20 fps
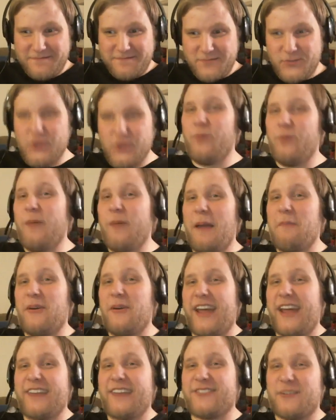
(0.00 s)
To Rainbow
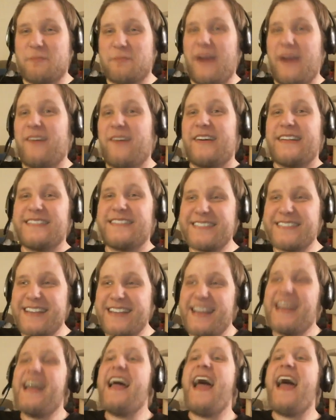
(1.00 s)
Dash's parents.
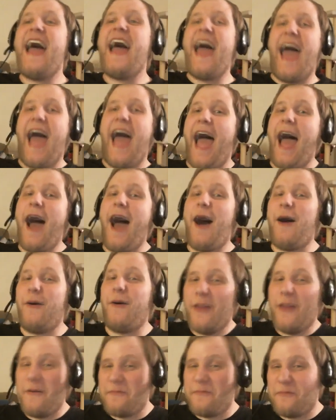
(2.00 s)
How
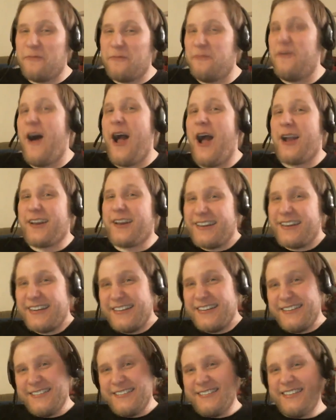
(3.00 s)
the fuck
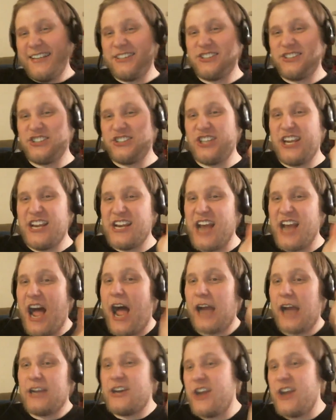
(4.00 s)
did she
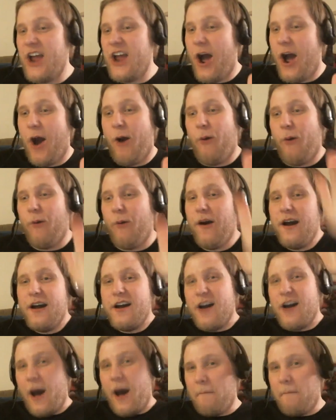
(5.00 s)
not know
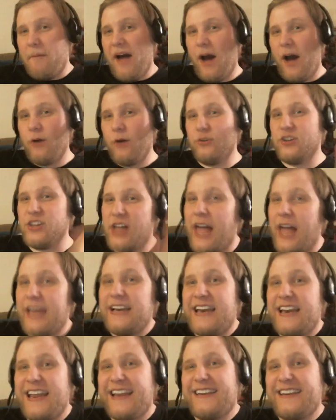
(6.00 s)
about
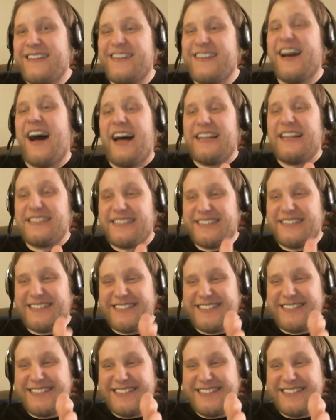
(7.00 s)
Lightning Dust?